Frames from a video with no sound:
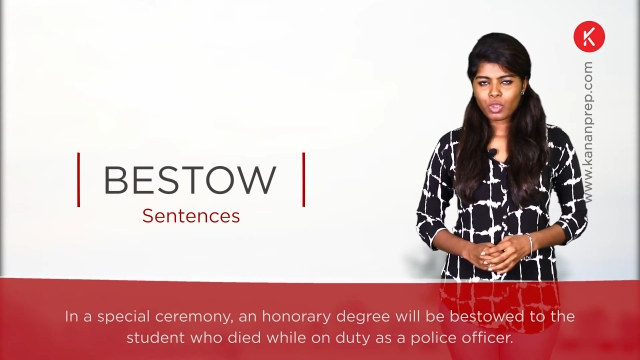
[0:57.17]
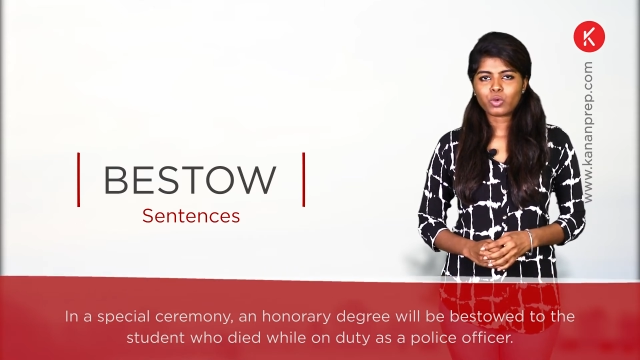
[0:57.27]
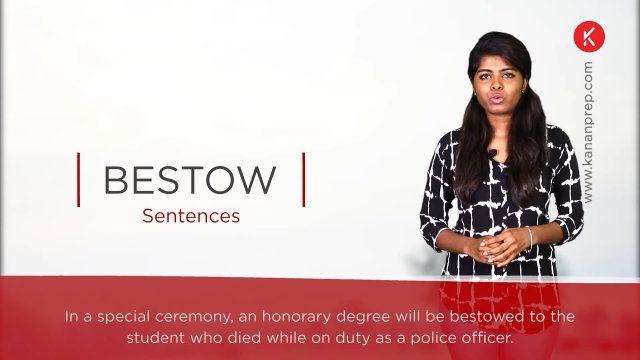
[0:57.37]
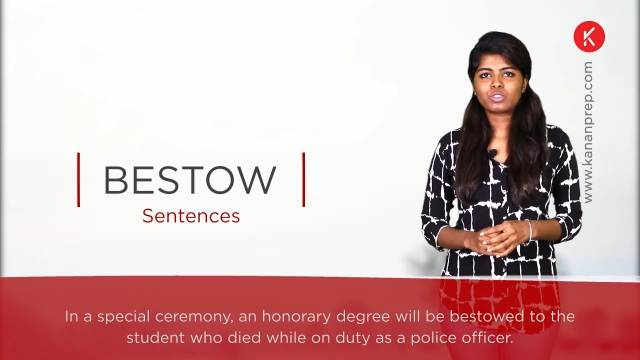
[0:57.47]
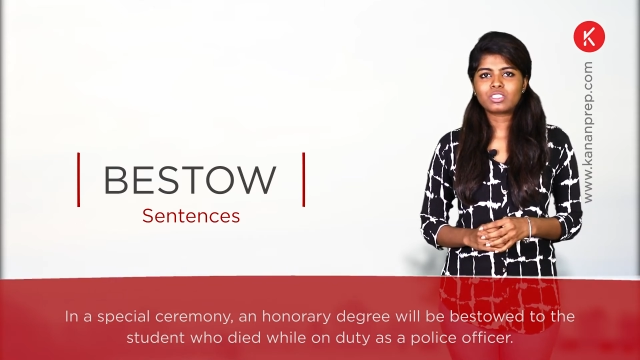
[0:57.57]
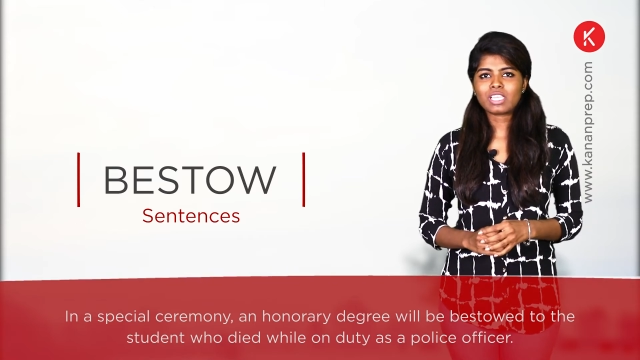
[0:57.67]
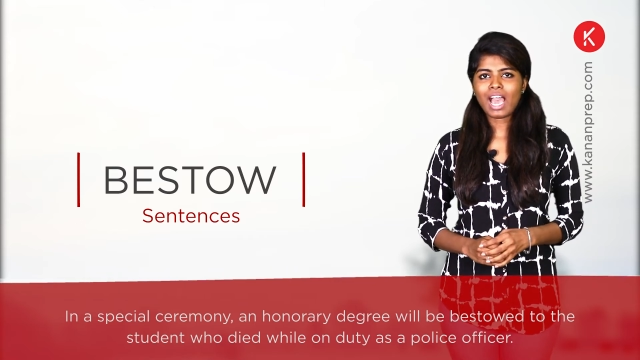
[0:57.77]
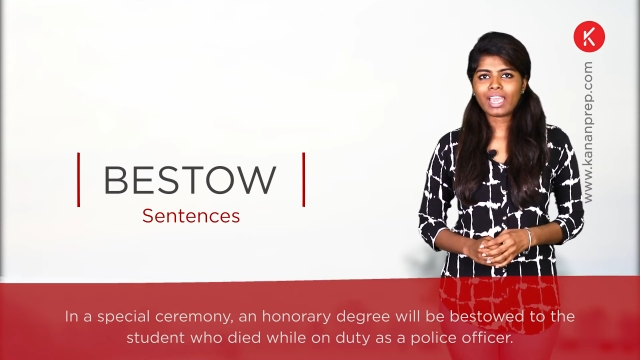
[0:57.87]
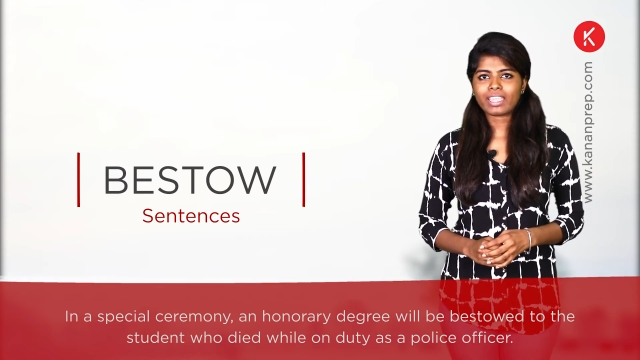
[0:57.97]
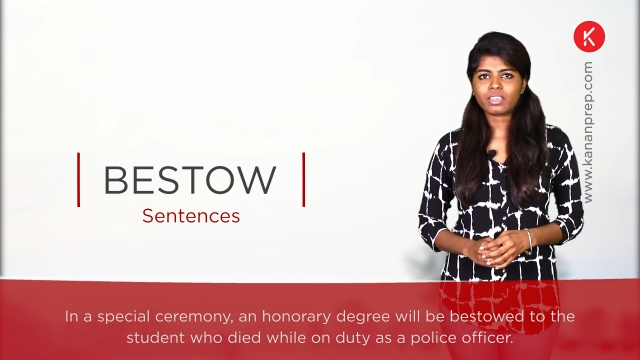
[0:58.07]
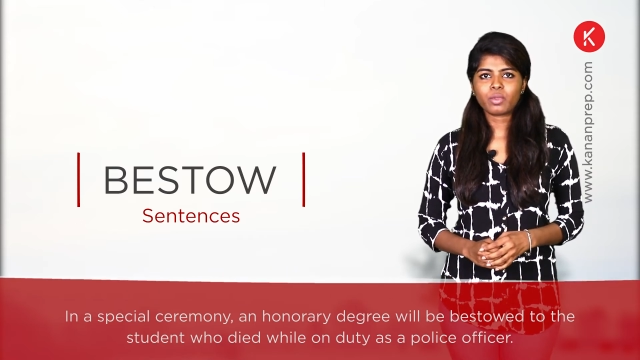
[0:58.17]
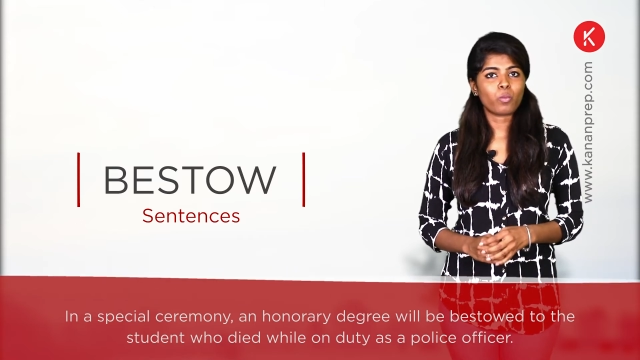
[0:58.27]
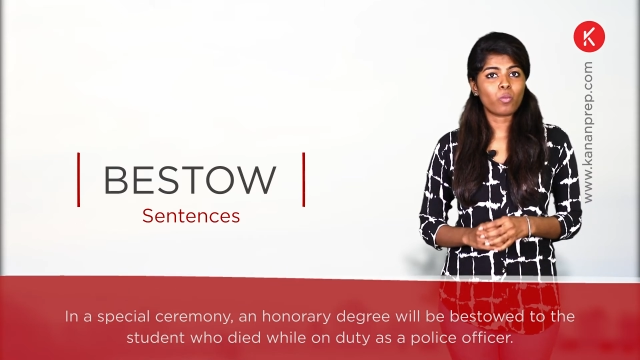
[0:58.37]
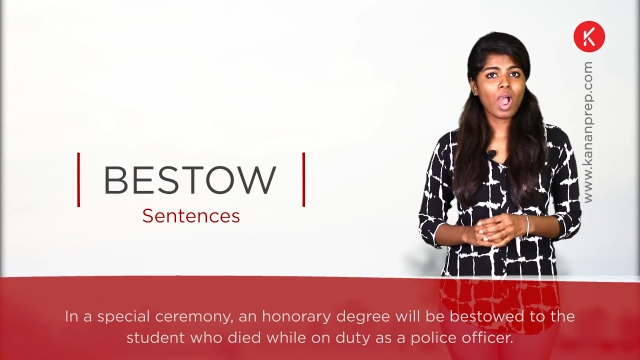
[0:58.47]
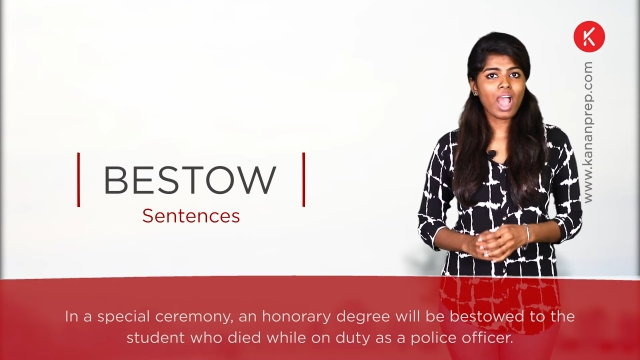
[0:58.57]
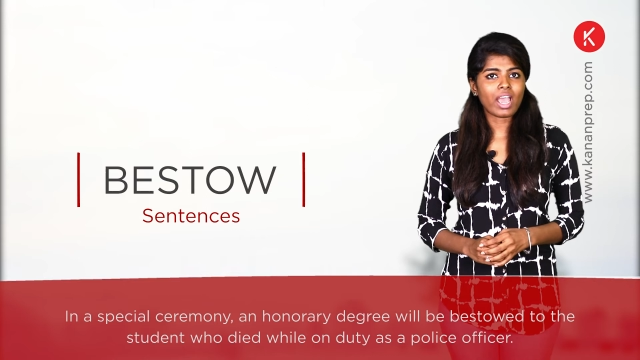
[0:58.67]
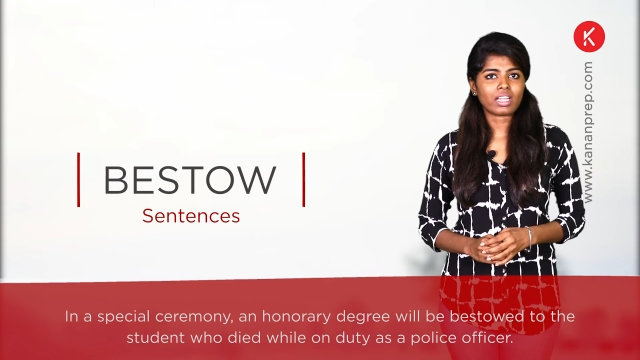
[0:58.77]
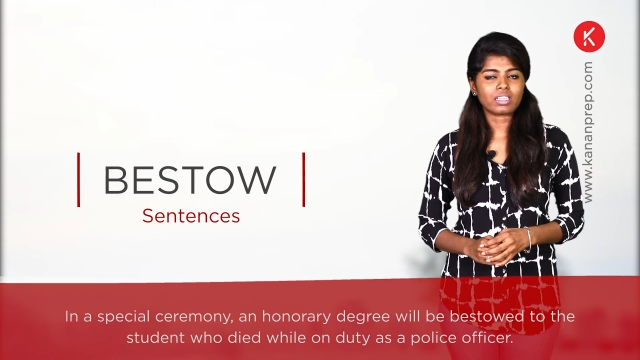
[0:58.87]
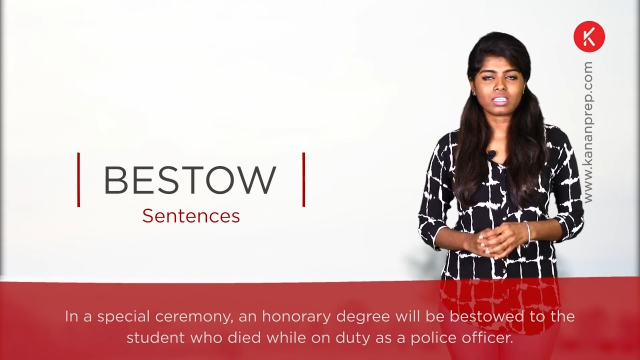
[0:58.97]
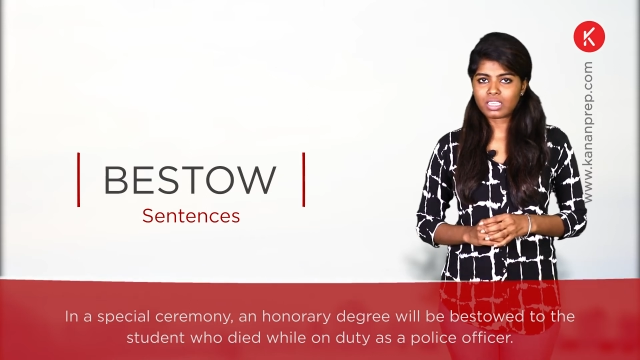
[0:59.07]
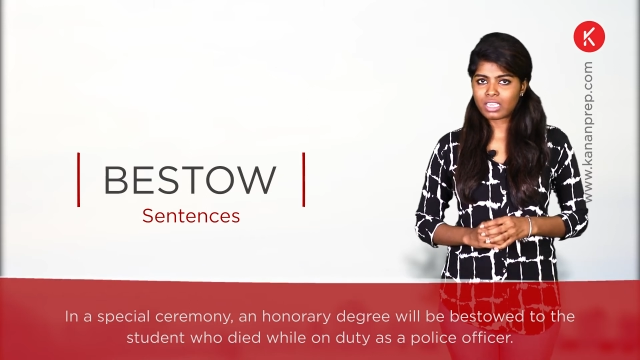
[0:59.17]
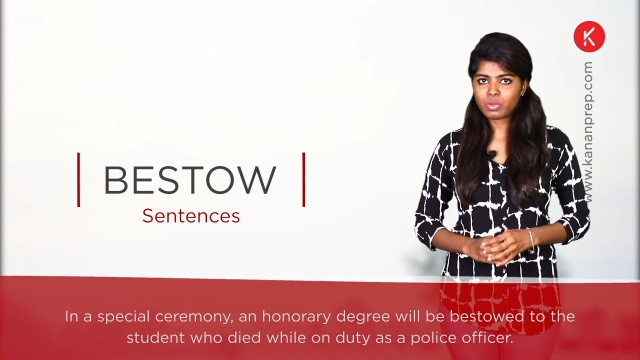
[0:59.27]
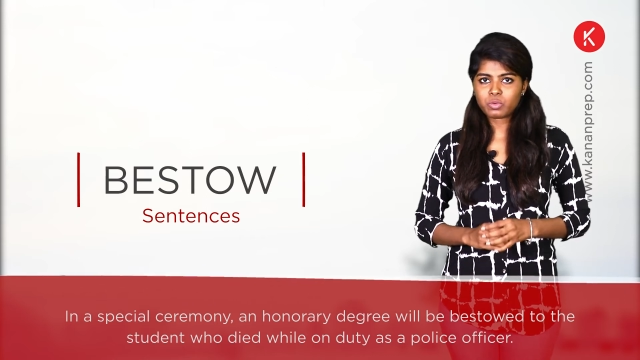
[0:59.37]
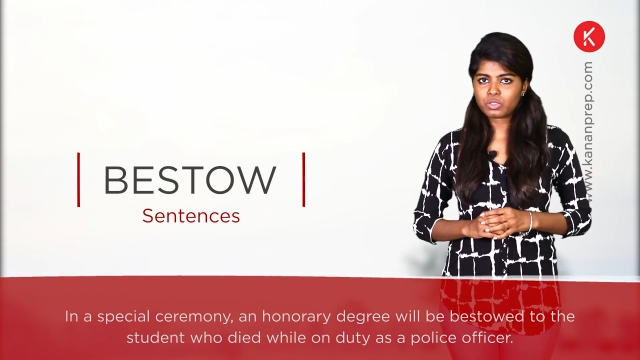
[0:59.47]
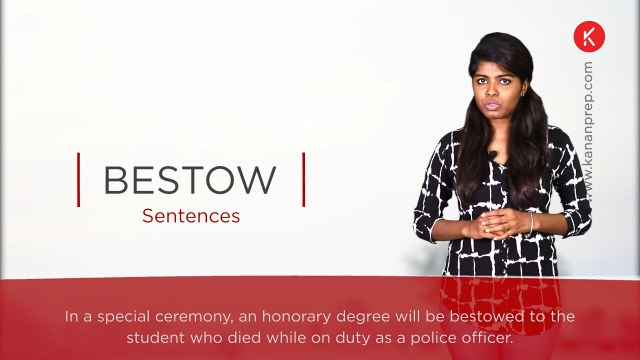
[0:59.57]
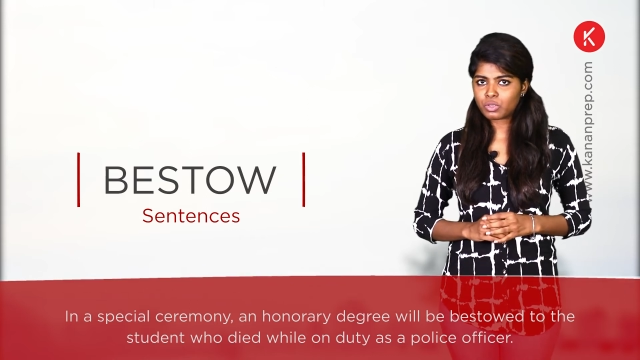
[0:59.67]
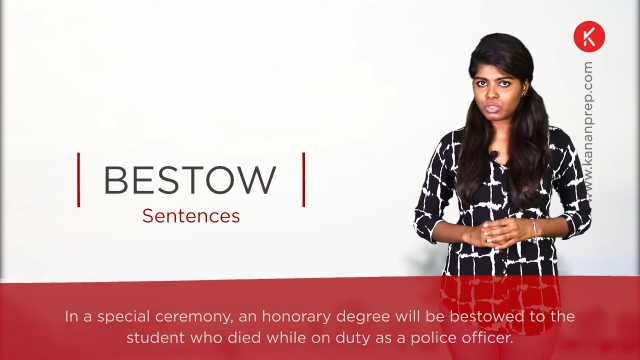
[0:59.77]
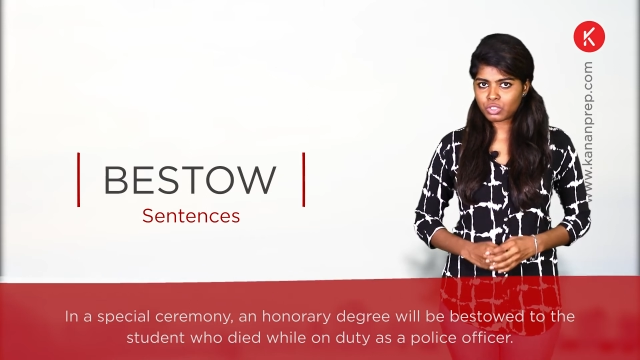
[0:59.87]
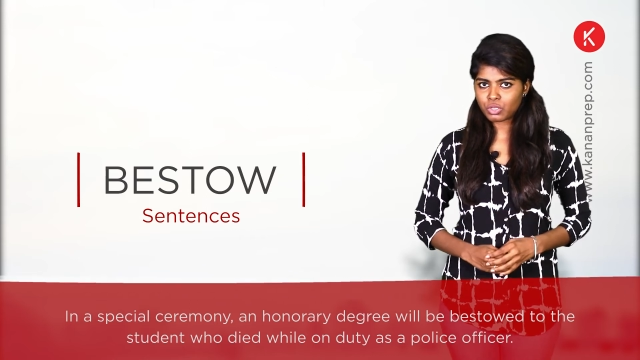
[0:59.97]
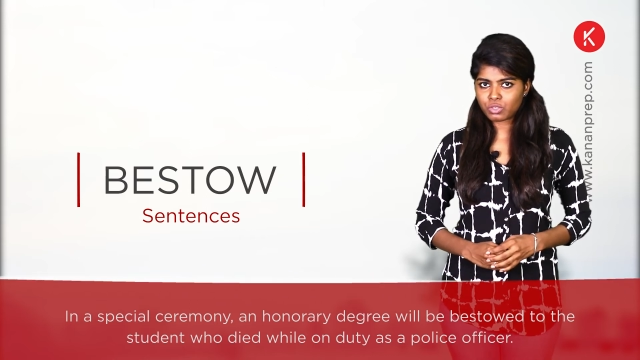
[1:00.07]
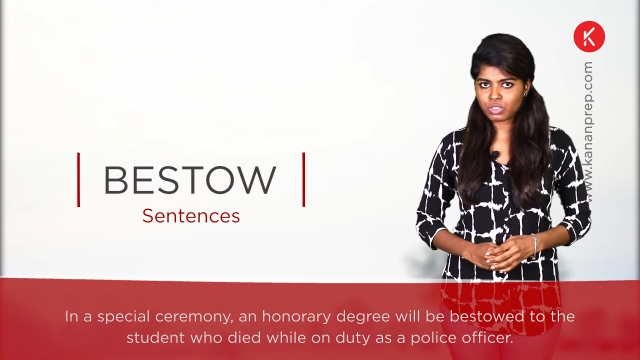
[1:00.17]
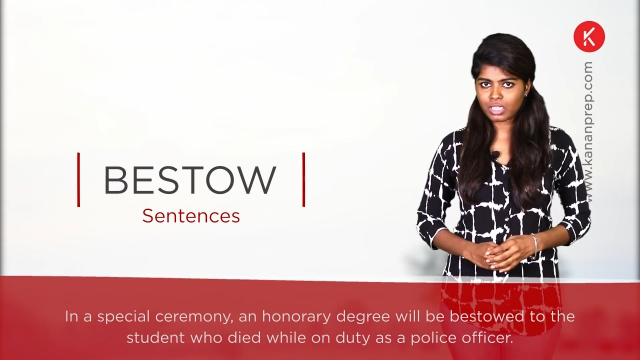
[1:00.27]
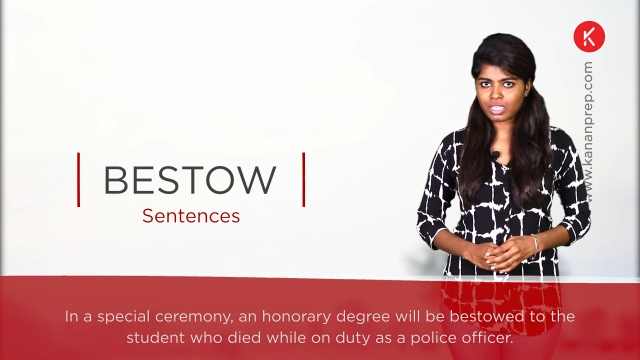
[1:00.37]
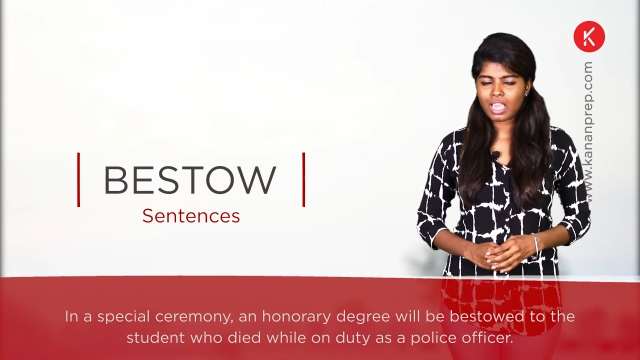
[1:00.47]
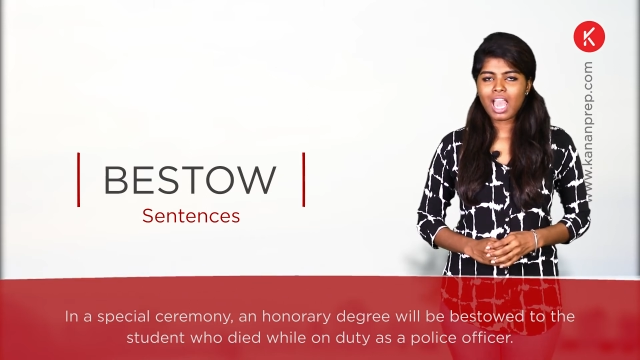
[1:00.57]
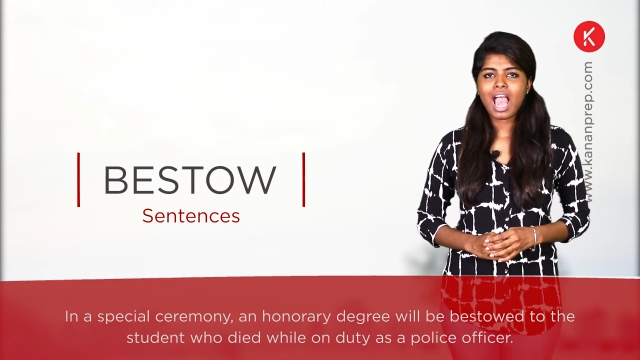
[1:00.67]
who died while he was on duty